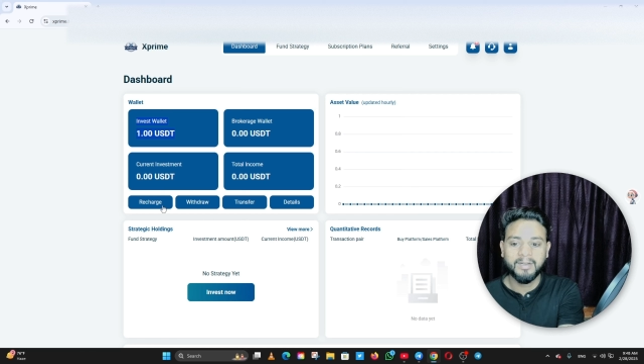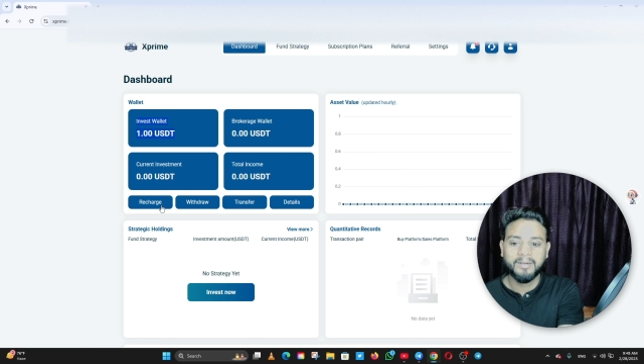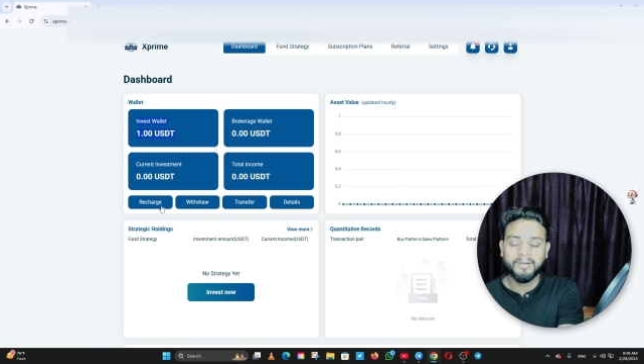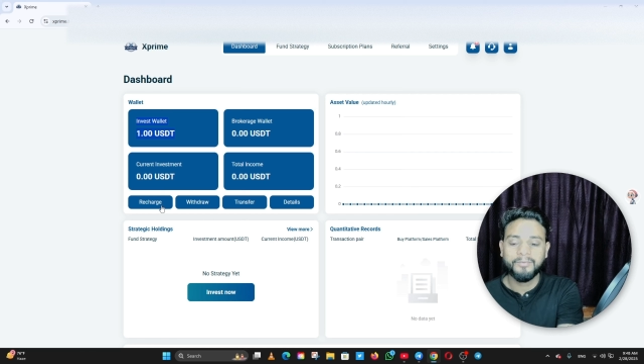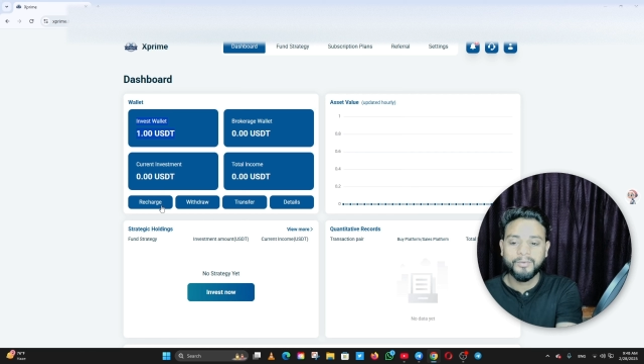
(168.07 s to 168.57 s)

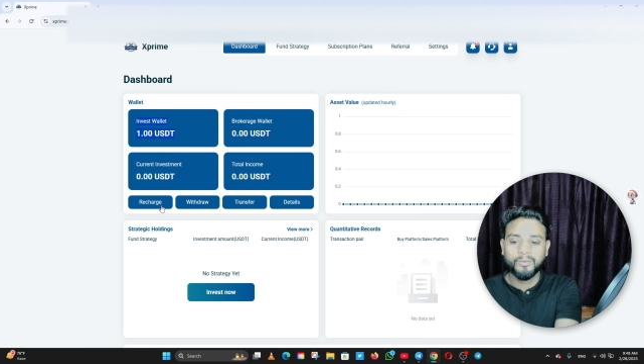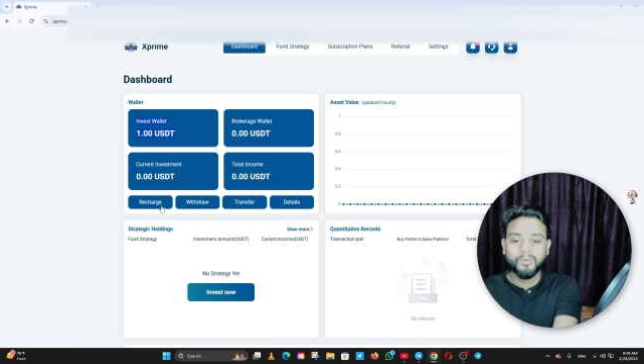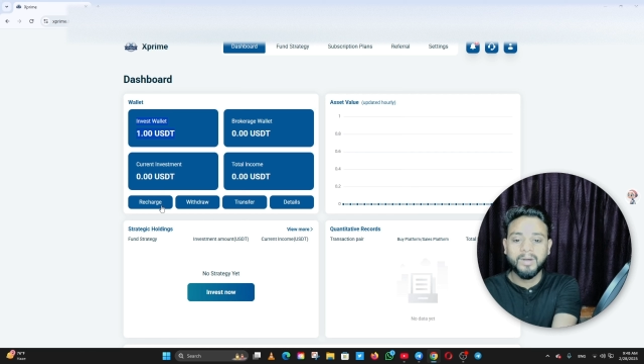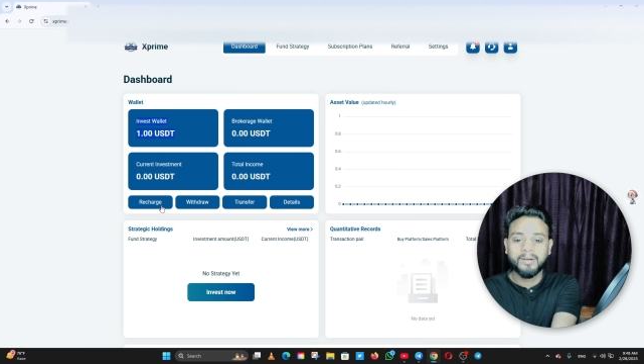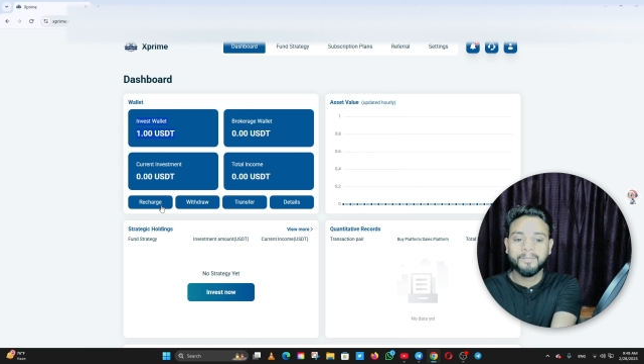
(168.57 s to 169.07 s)
And if
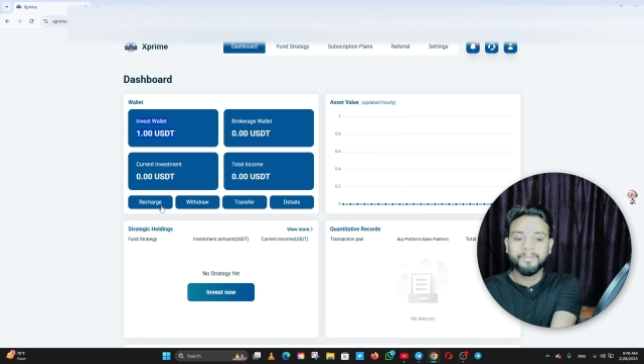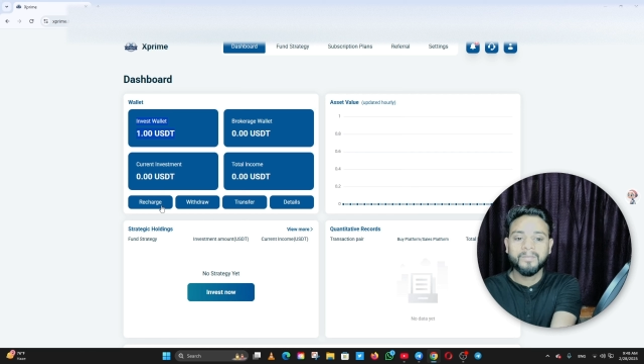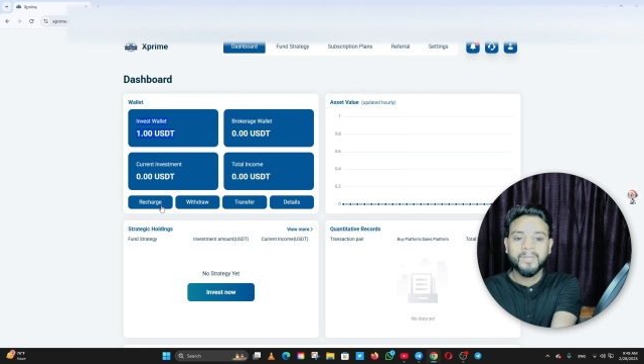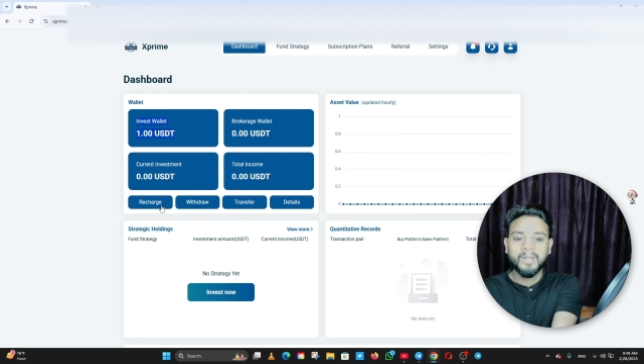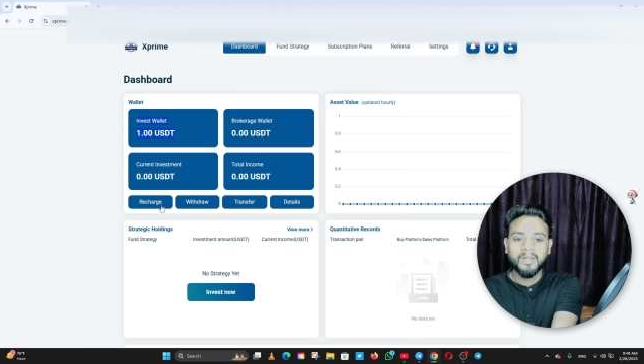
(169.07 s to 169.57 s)
you are
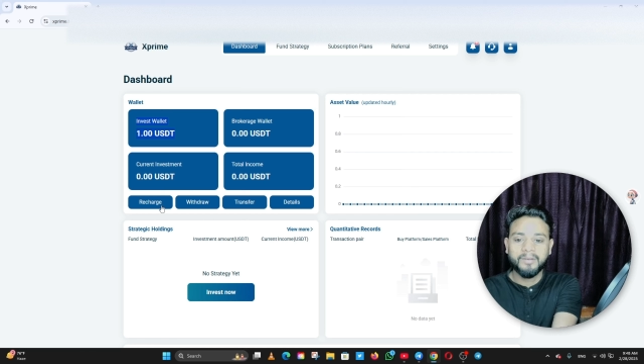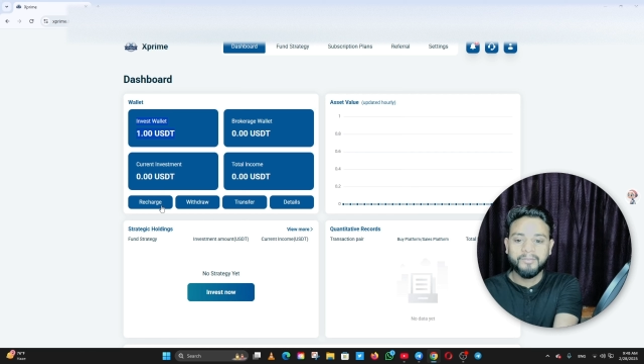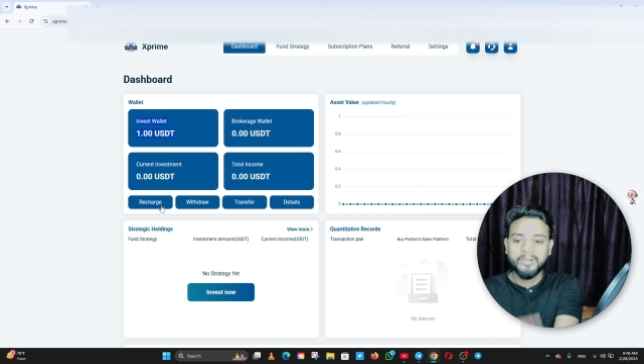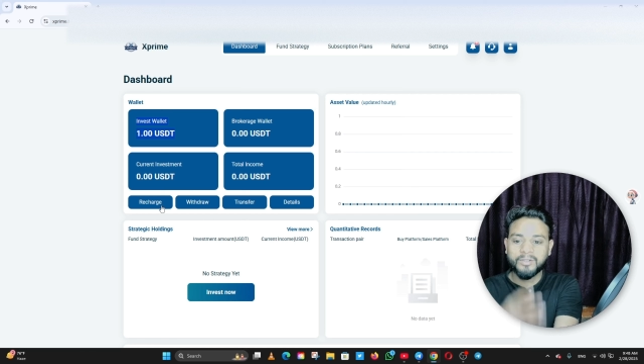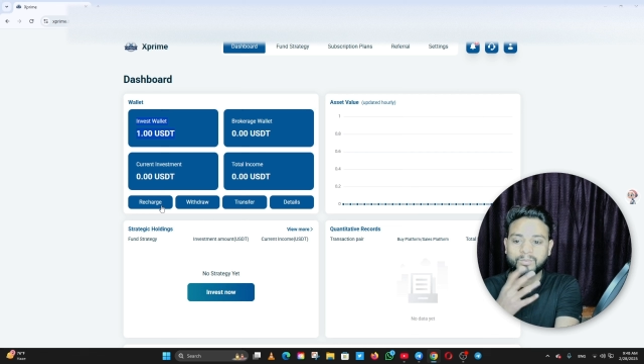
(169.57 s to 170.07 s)

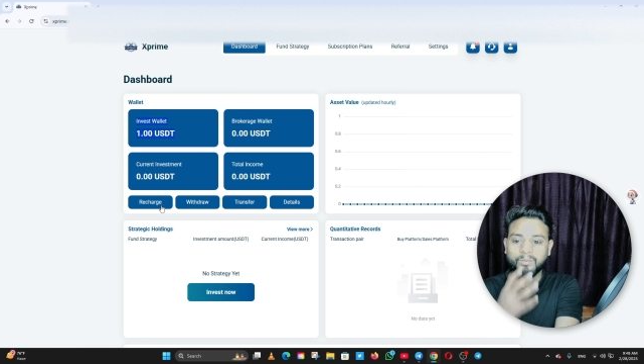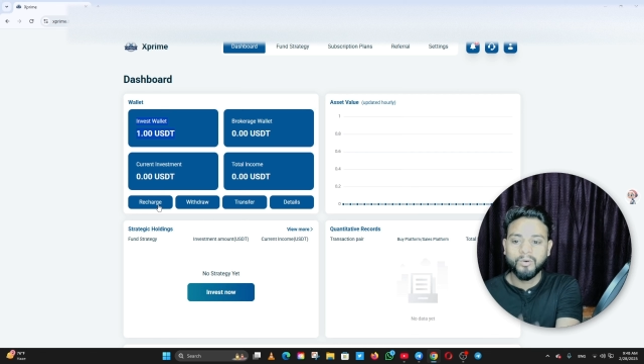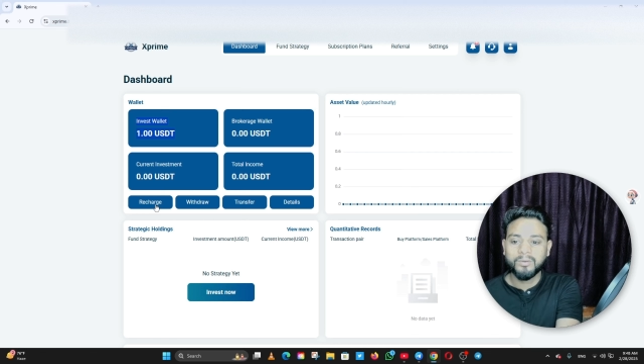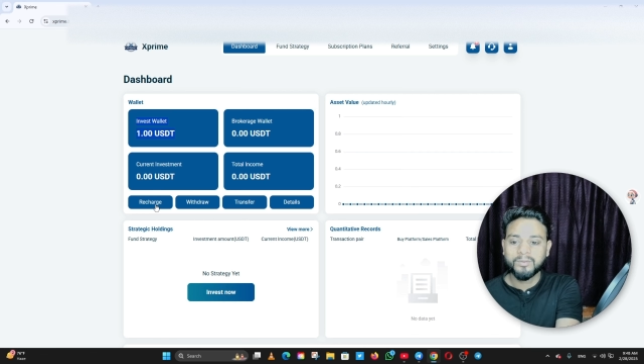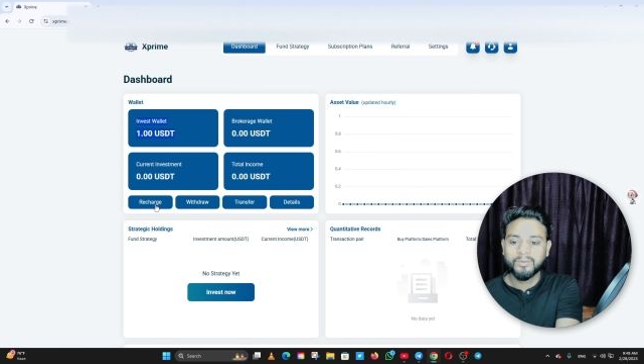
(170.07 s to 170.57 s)
invest
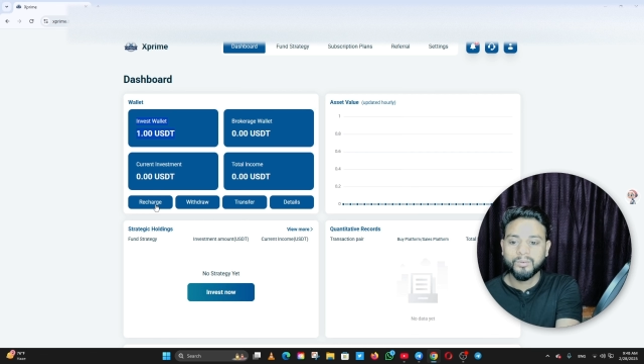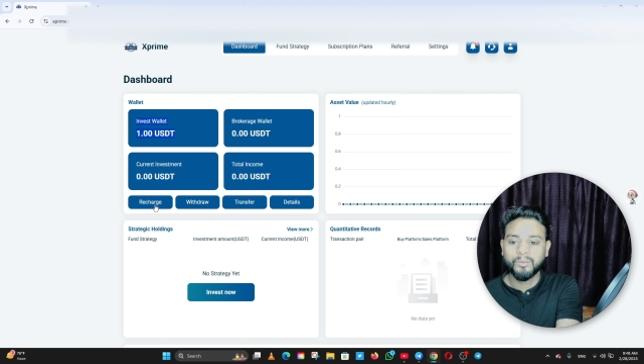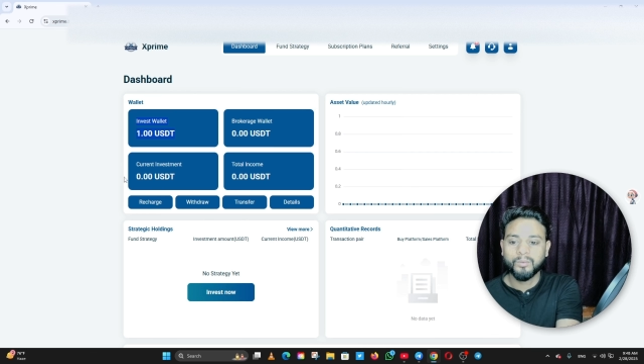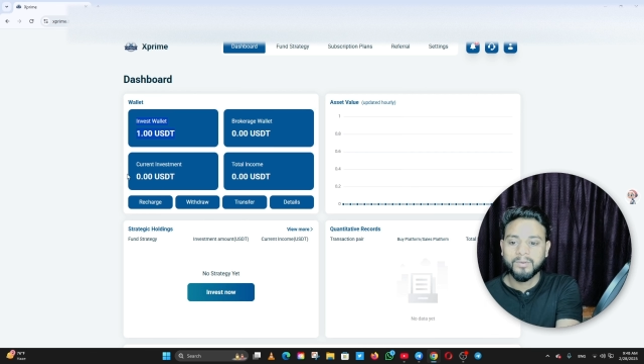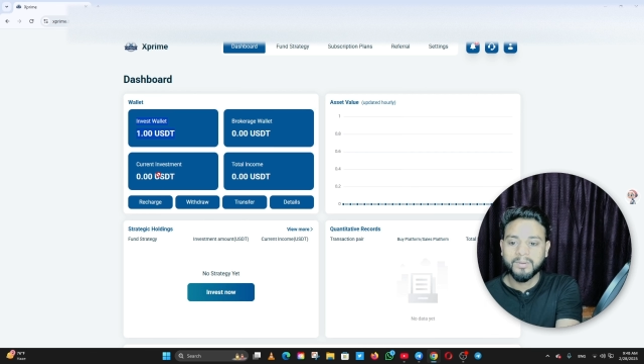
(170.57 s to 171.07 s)
more,
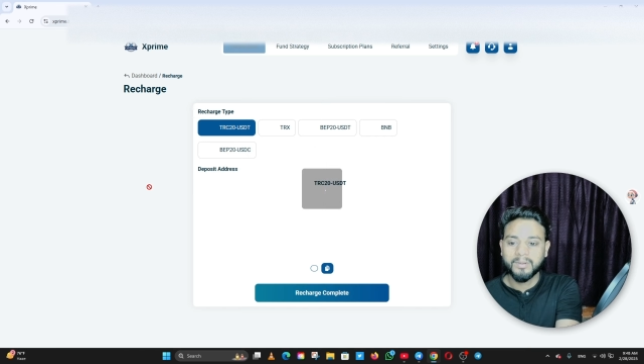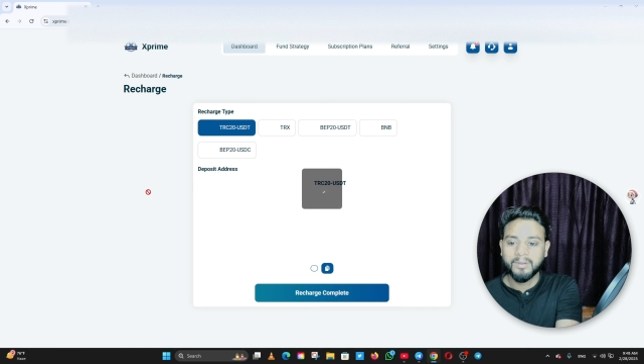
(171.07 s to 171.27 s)
so